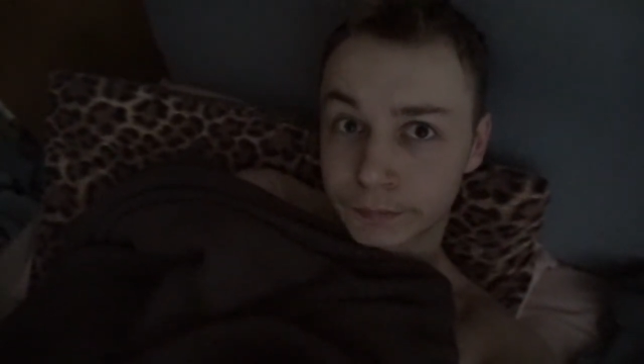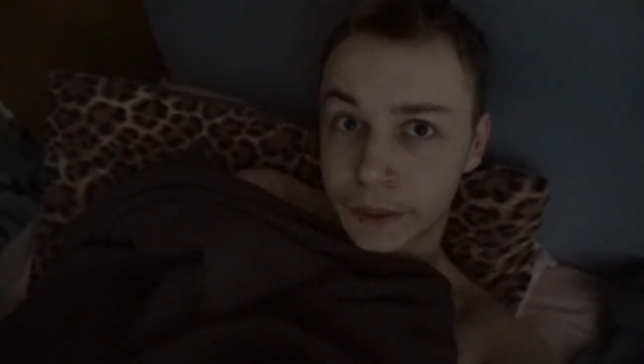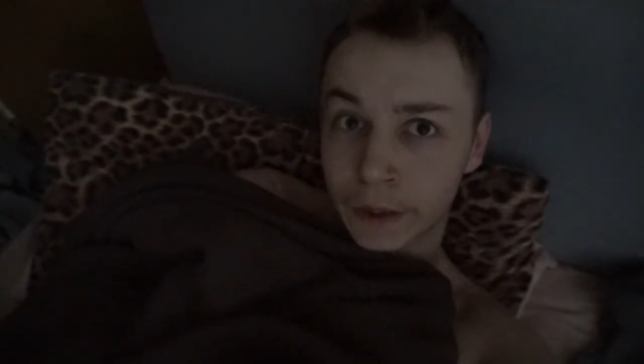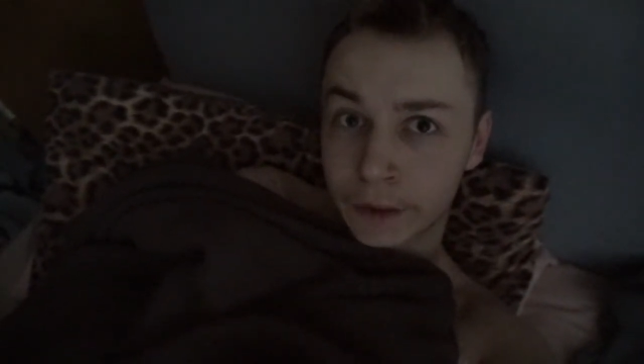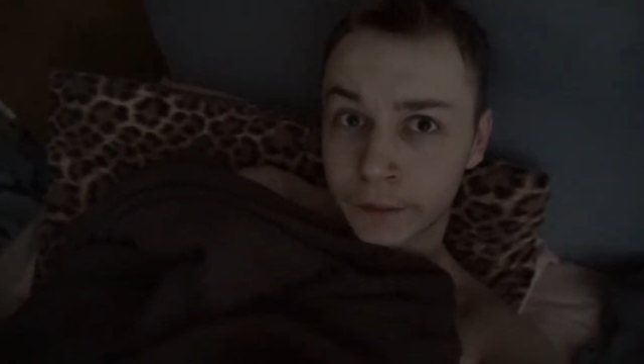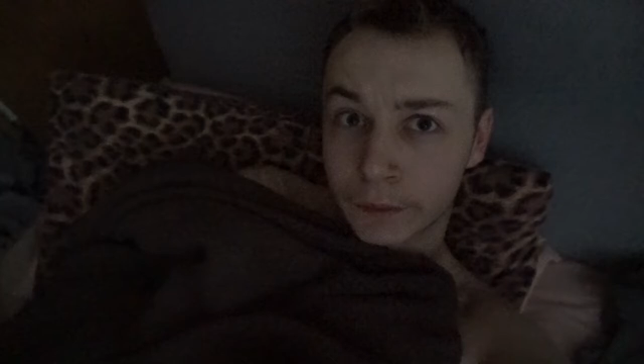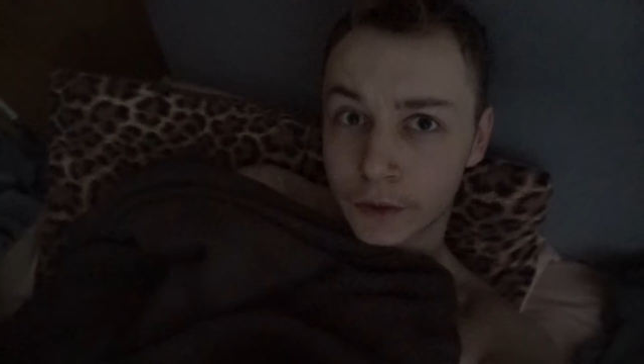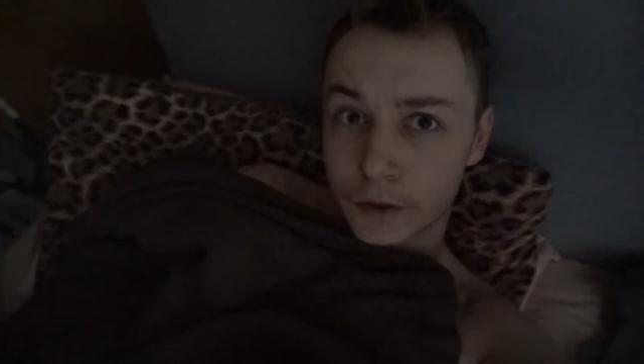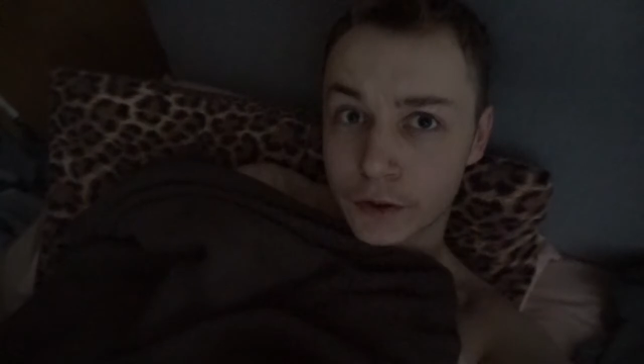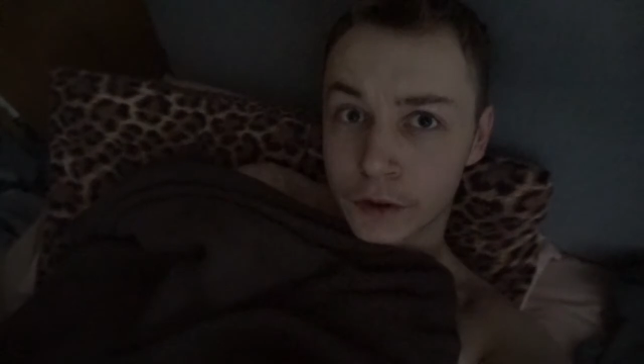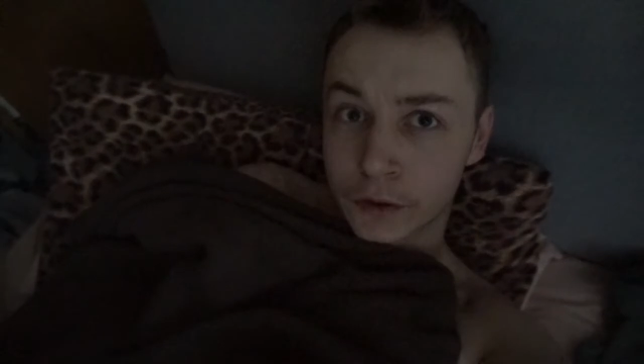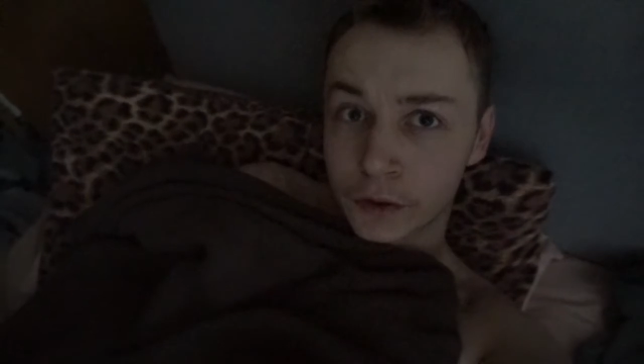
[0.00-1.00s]
Yeah,
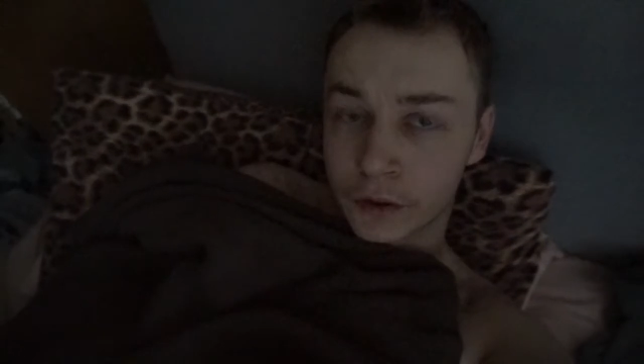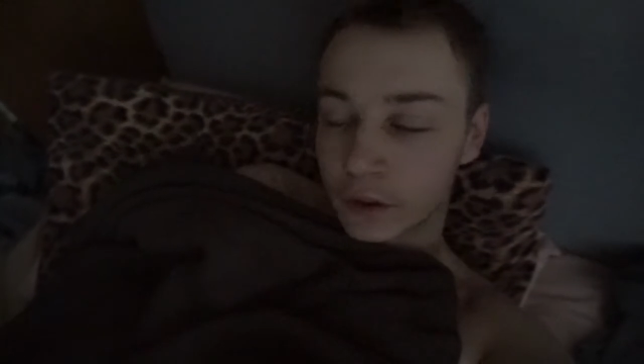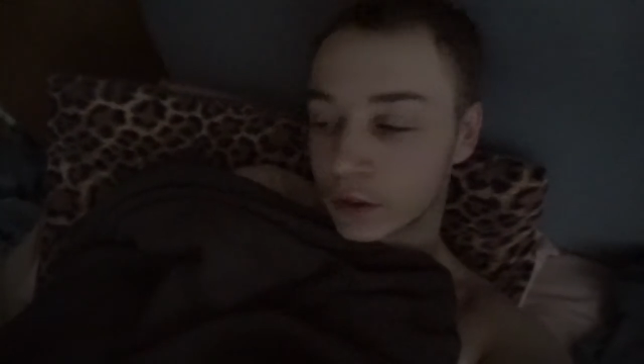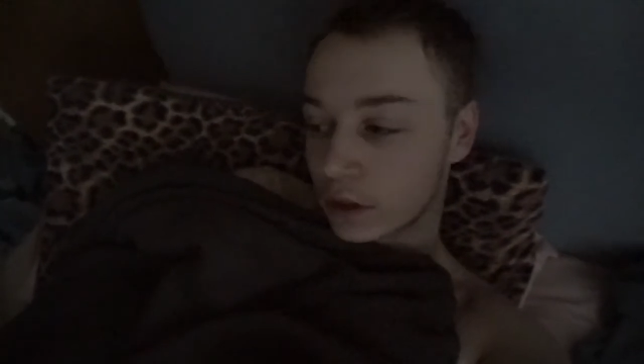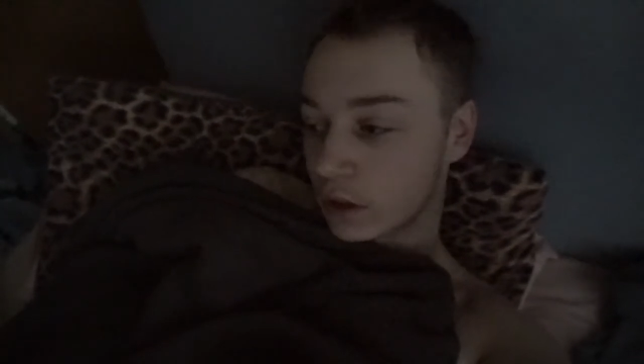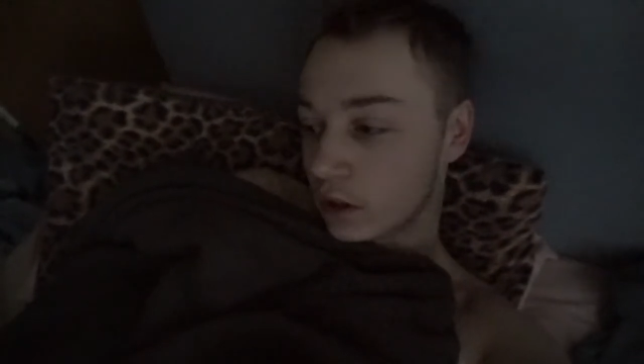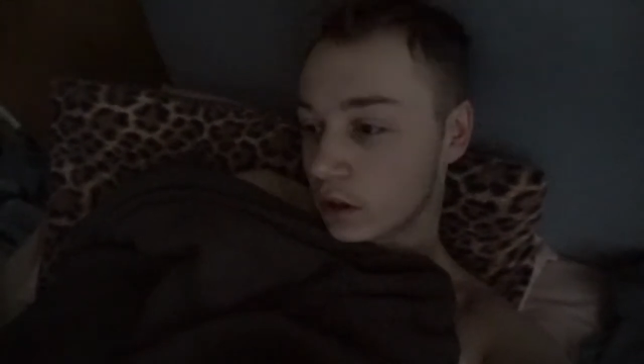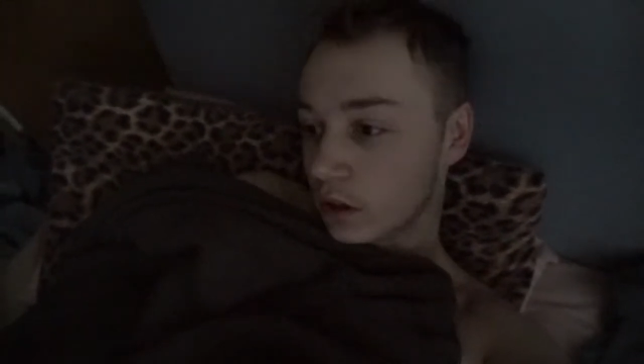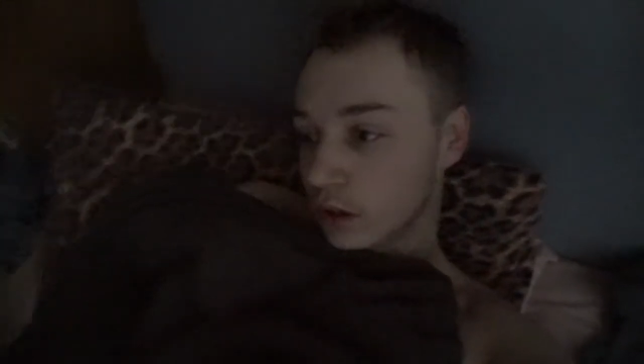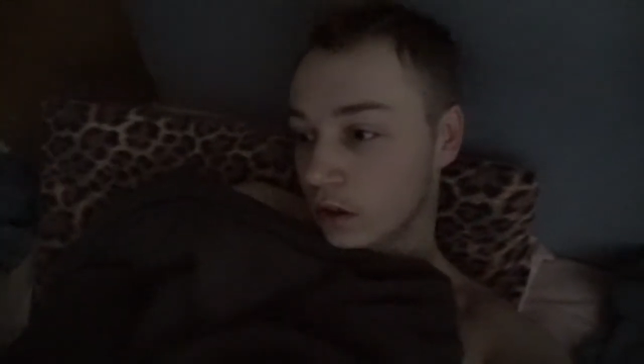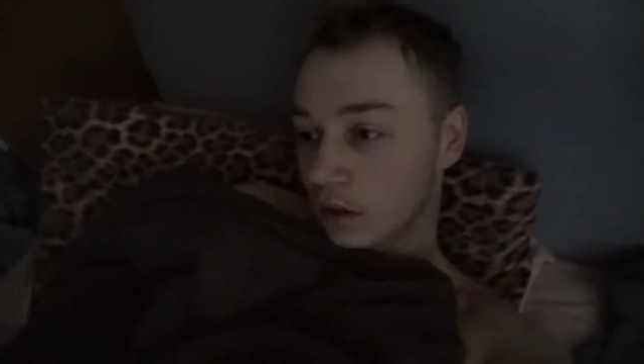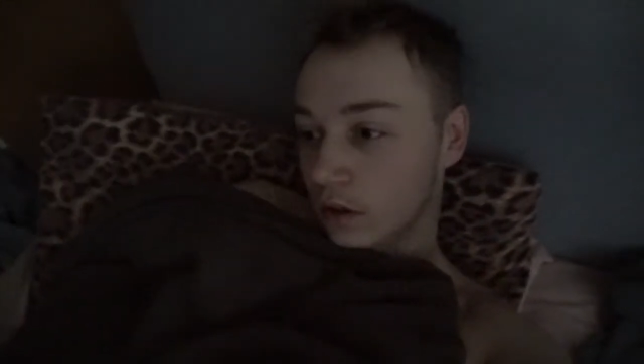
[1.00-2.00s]
should.
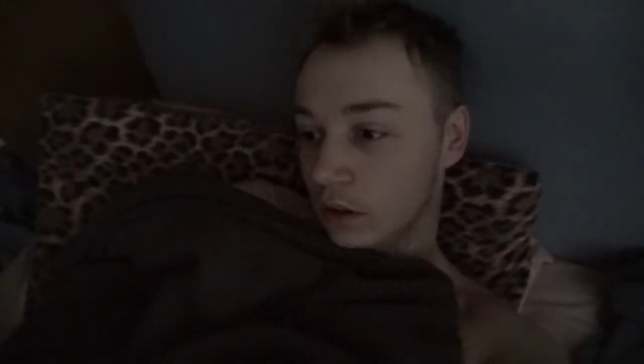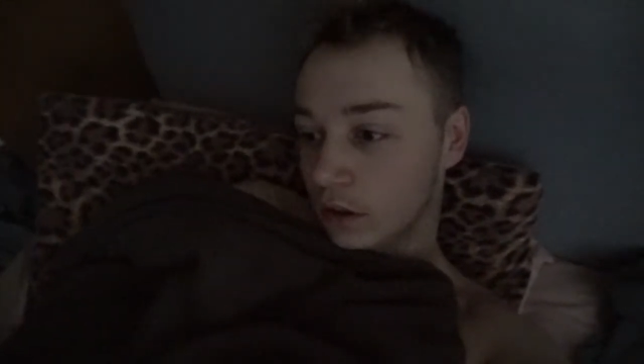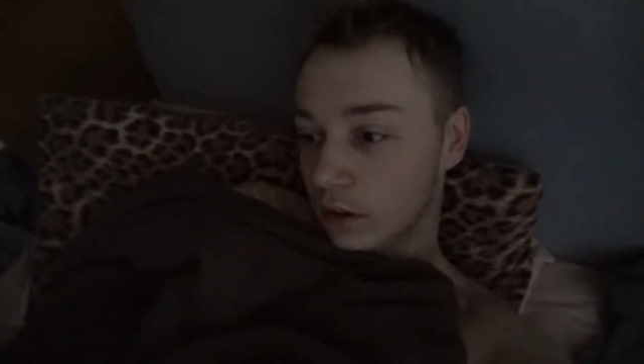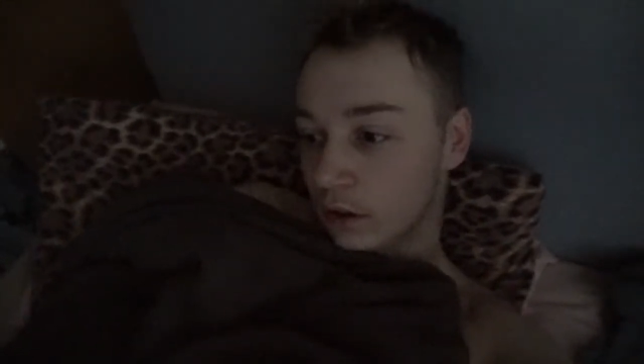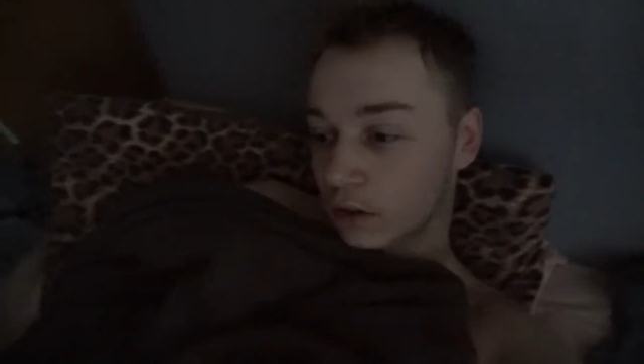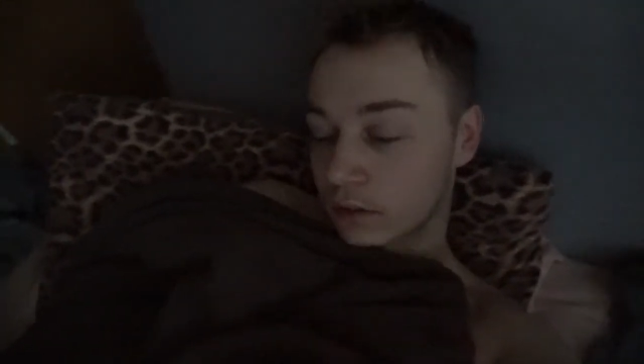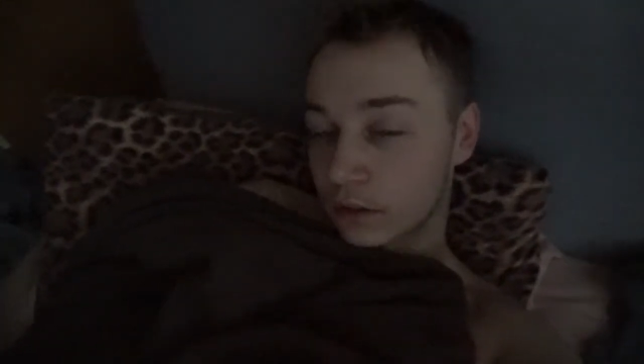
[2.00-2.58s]
Oh,